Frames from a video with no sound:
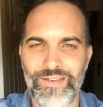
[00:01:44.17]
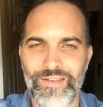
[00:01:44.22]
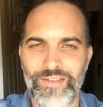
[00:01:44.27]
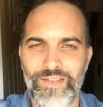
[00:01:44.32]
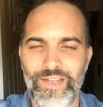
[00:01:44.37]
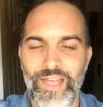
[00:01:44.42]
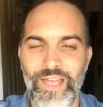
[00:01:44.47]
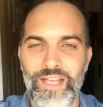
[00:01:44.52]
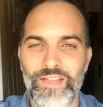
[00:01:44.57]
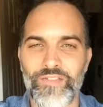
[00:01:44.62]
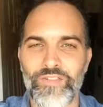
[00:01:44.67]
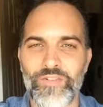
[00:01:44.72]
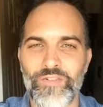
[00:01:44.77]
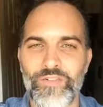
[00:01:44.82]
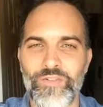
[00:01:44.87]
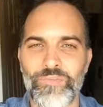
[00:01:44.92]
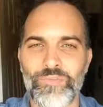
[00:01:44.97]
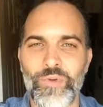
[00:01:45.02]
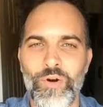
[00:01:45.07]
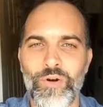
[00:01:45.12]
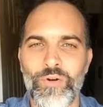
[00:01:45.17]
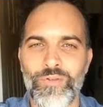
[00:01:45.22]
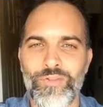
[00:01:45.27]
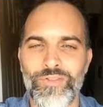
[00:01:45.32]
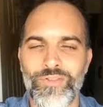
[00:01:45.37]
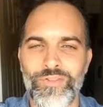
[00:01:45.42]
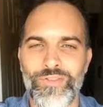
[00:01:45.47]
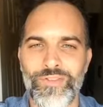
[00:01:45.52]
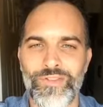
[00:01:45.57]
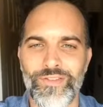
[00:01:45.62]
The answer is
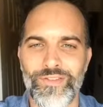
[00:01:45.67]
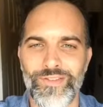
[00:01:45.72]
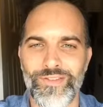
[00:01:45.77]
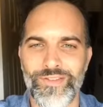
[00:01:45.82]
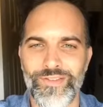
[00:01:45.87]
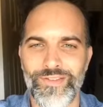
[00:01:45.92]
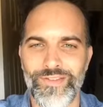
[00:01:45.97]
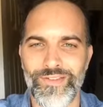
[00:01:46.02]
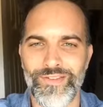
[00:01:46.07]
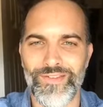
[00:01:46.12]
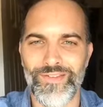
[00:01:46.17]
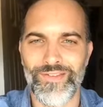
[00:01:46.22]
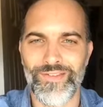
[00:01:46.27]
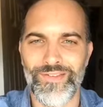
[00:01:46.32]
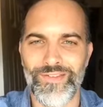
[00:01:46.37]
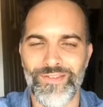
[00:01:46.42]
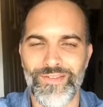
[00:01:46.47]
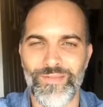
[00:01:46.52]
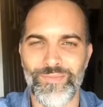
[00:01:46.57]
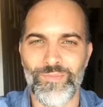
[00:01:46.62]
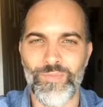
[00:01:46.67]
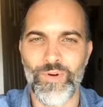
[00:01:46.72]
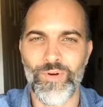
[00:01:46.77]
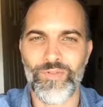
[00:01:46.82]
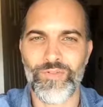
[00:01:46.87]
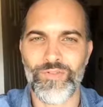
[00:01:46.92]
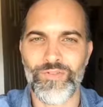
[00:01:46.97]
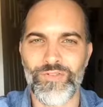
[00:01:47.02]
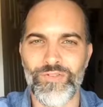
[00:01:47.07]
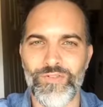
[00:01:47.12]
both.
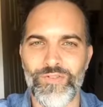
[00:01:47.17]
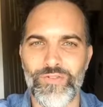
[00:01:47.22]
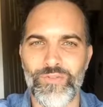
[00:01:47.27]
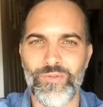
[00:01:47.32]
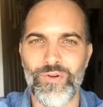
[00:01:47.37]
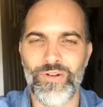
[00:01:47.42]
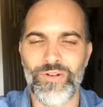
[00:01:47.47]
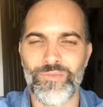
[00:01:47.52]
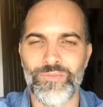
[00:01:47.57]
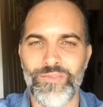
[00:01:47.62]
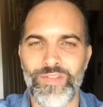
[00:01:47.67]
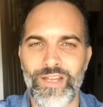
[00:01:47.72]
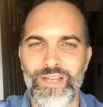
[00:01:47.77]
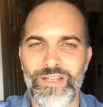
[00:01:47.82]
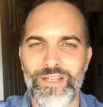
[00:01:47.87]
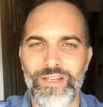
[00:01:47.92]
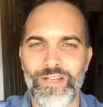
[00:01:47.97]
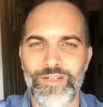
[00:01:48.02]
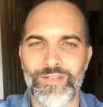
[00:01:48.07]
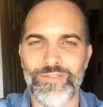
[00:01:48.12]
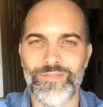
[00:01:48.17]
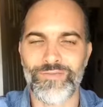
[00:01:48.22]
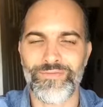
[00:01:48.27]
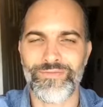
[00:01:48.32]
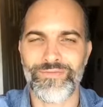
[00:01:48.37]
Both are true. Welcome, Danielle.